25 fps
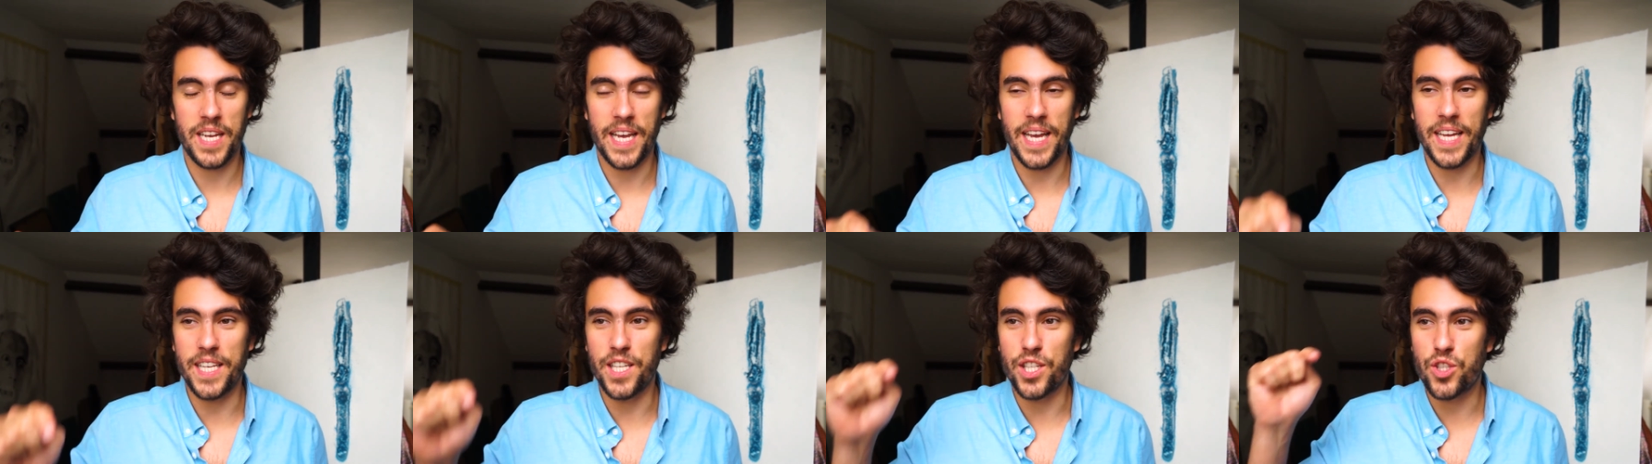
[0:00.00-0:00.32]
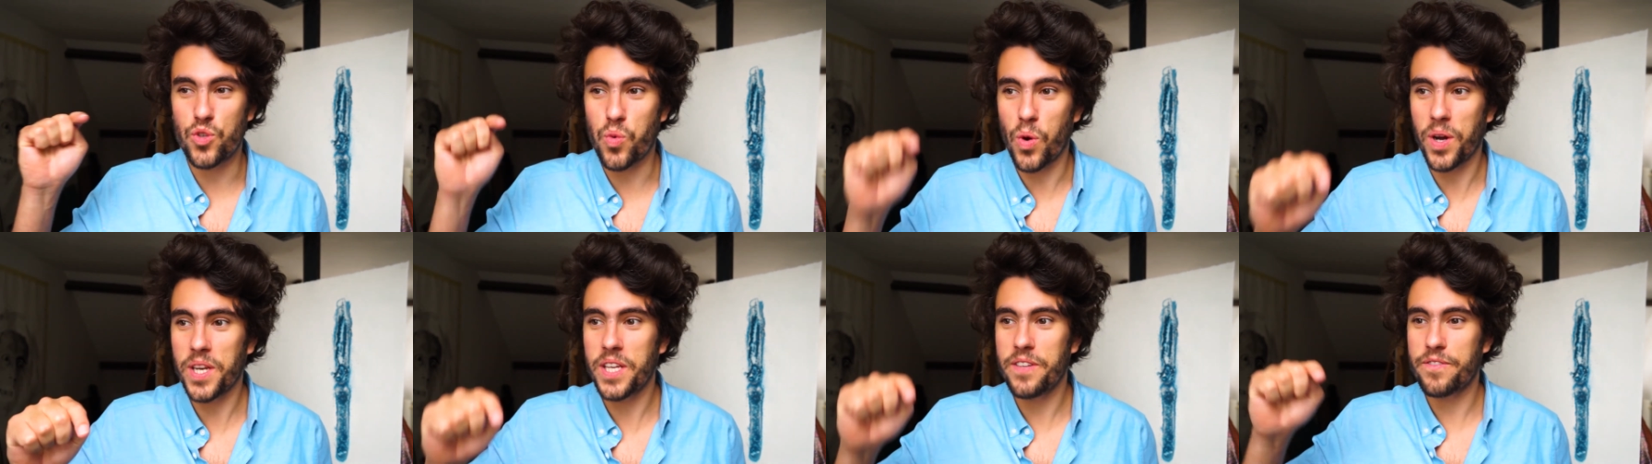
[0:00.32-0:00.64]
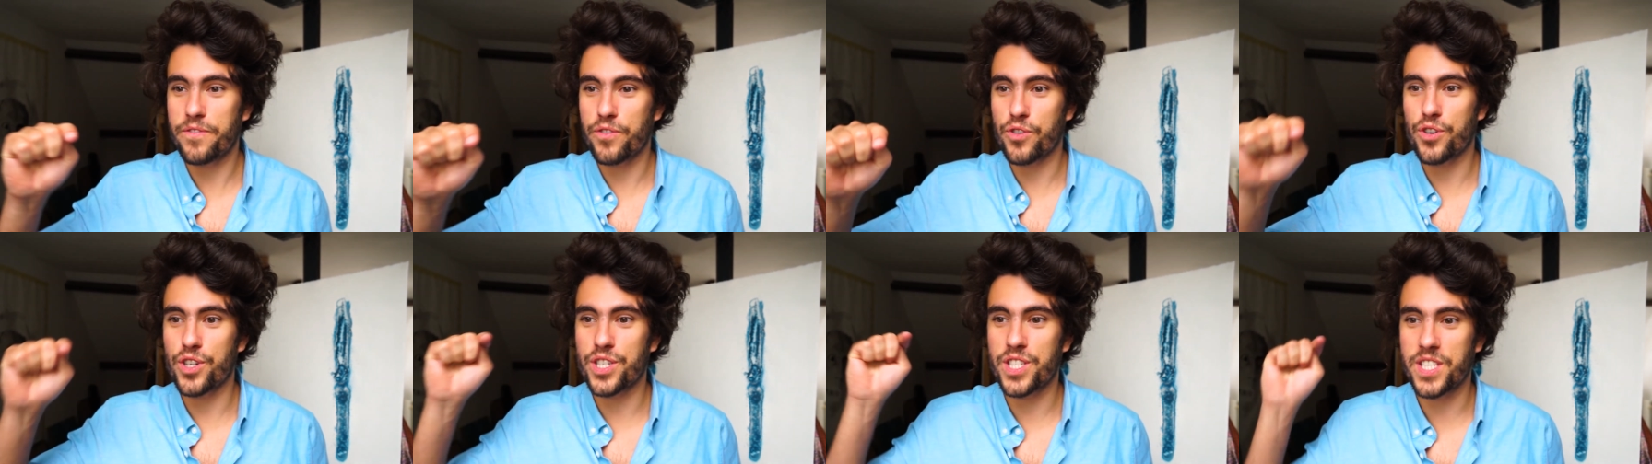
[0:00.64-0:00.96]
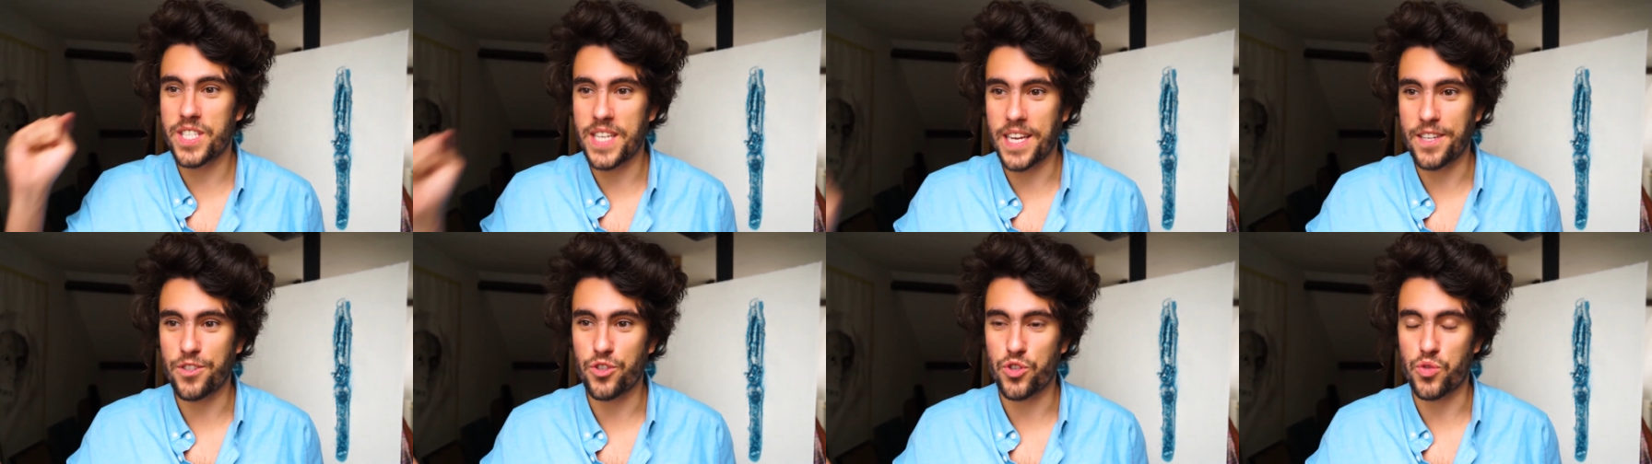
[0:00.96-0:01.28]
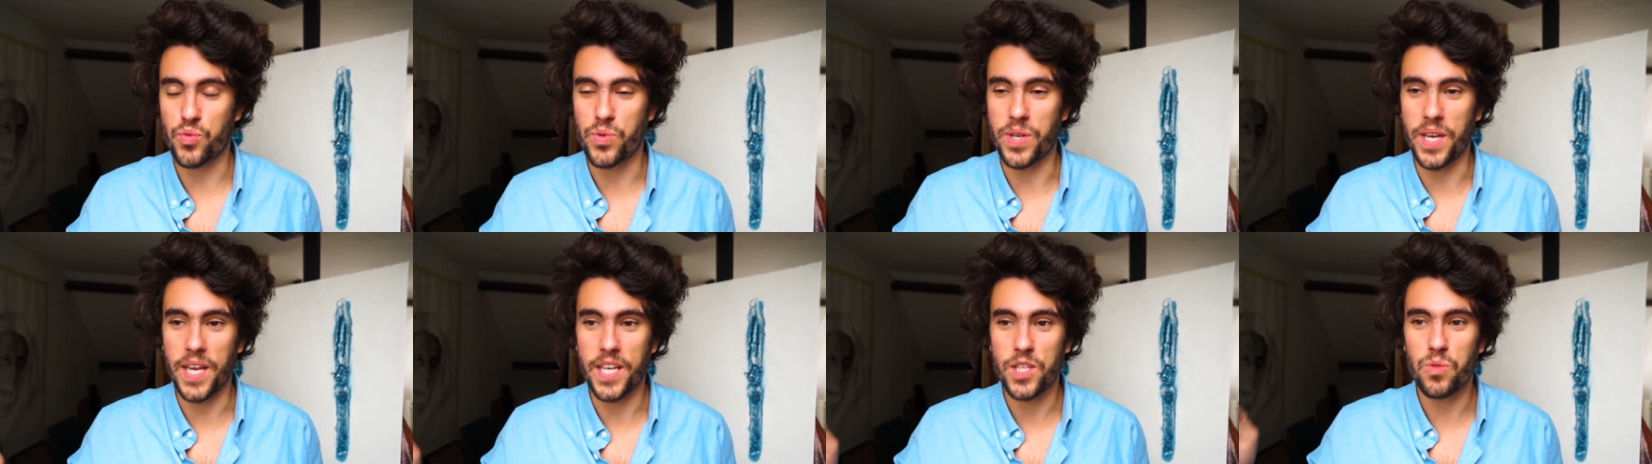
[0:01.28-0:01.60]
in the 21st
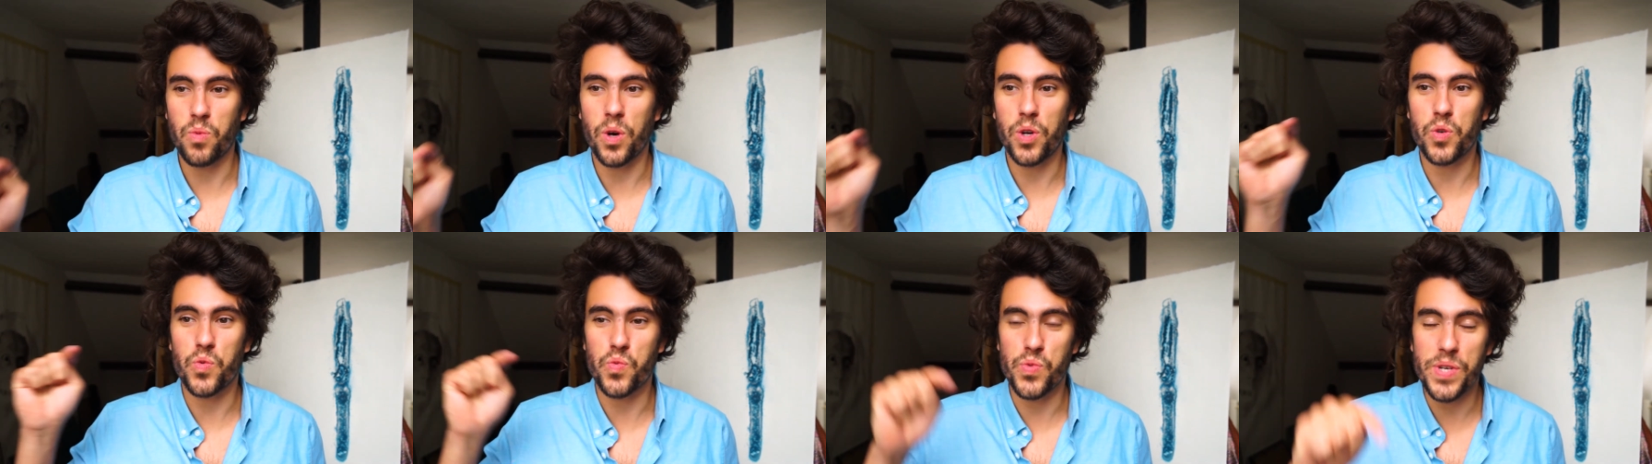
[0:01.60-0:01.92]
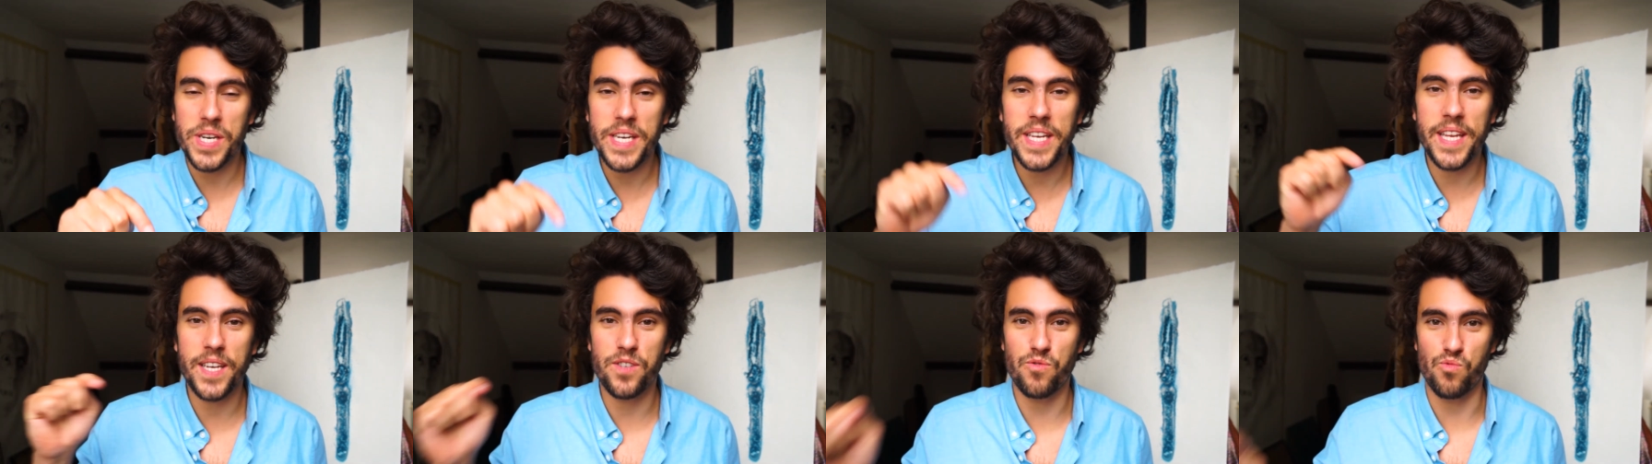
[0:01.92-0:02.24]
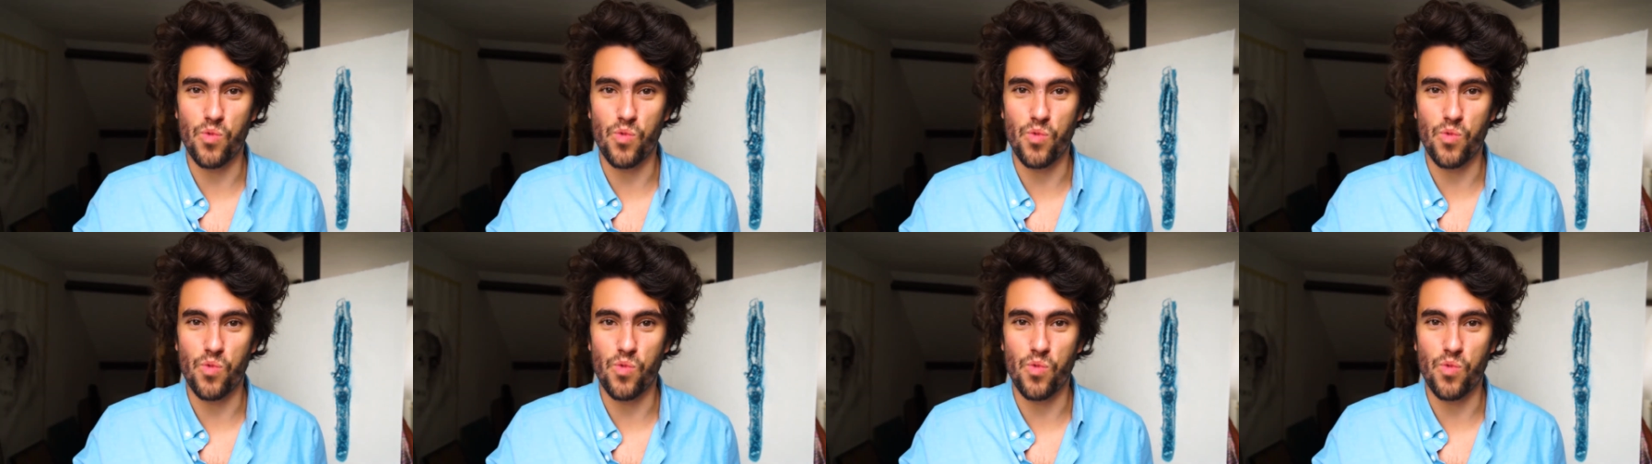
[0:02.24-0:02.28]
century is what reading